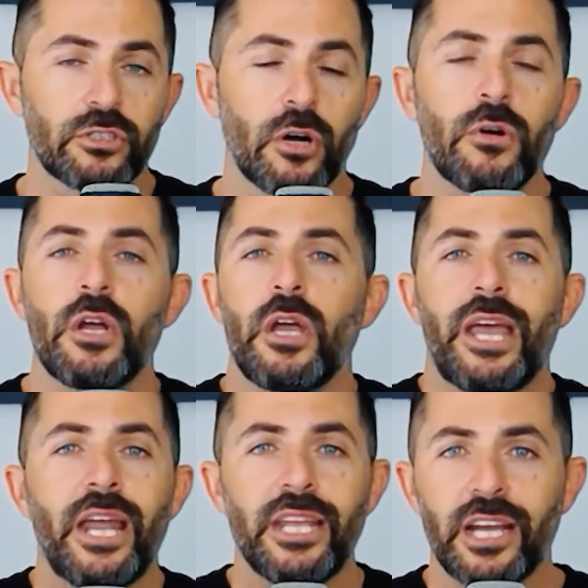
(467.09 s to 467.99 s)
So,
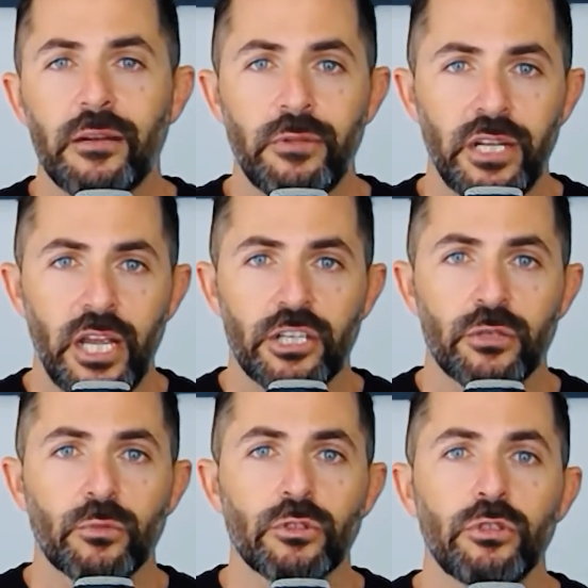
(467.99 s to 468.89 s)
any kind of
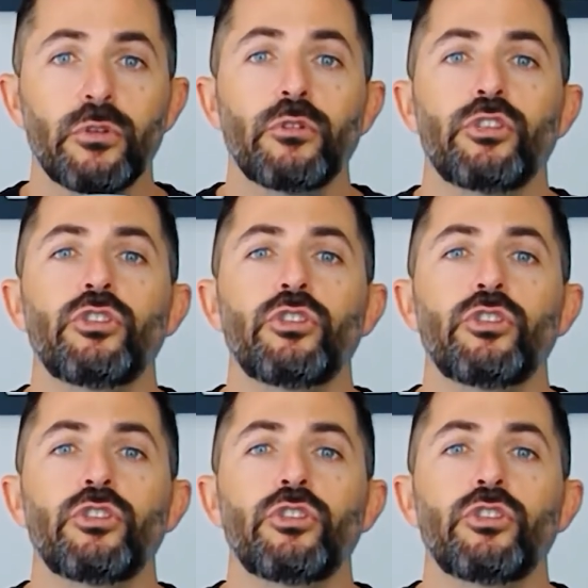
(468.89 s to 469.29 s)
mitigation will do.